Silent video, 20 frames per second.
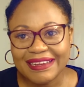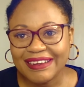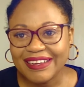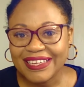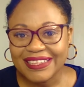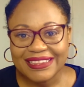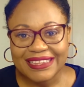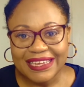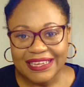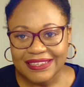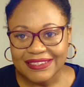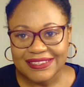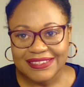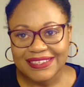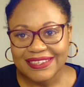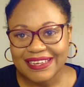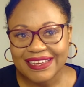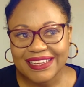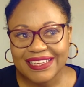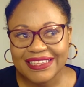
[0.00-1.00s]
That,
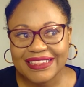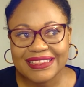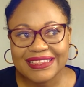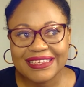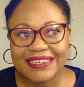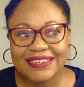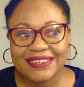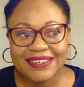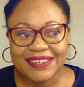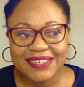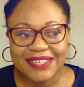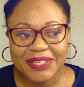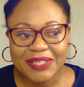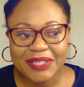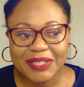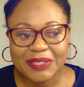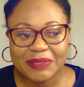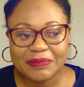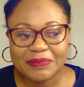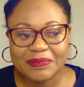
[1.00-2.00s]
I think,
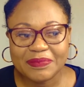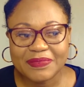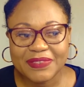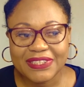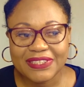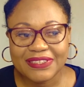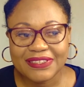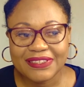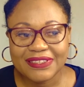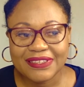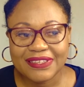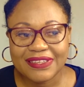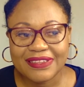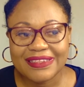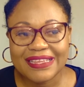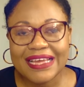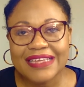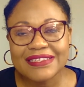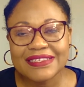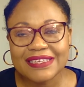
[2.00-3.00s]

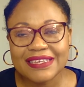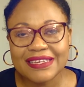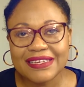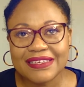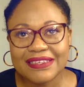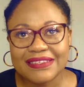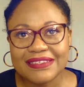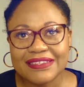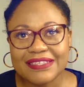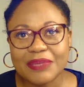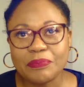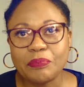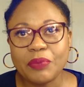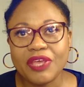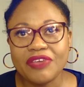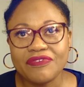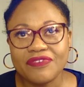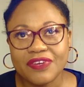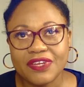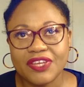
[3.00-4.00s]
that is the
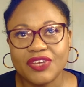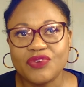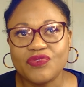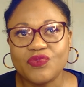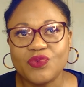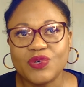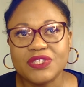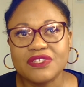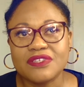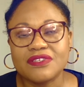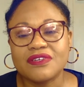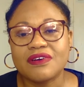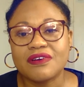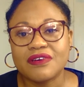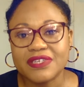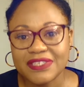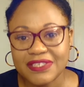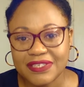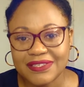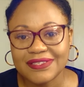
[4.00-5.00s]
epiphany of what an
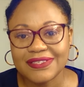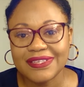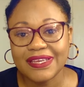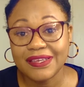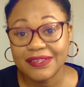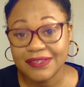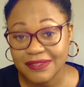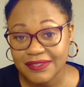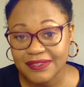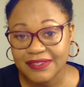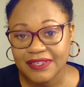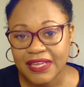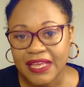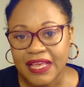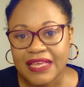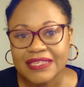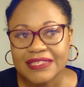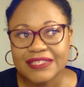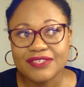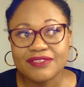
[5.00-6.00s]
artist is.
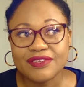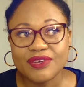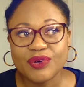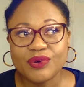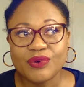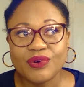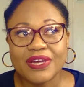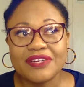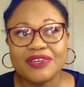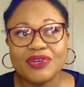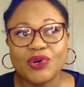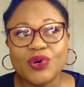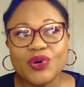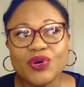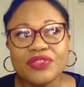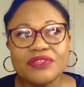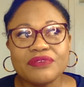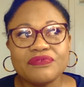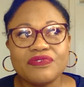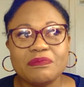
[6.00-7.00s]
So an
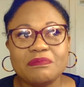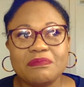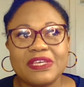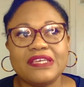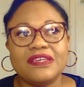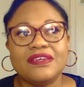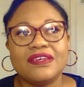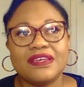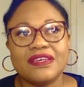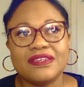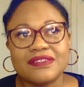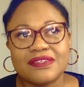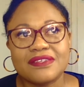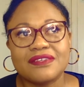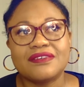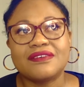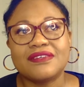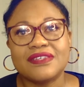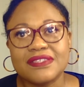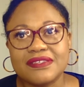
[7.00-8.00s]
author for me is an
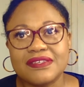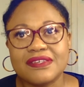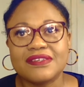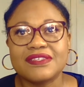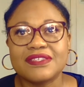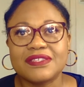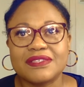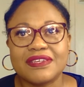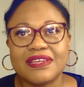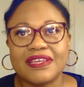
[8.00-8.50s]
artist,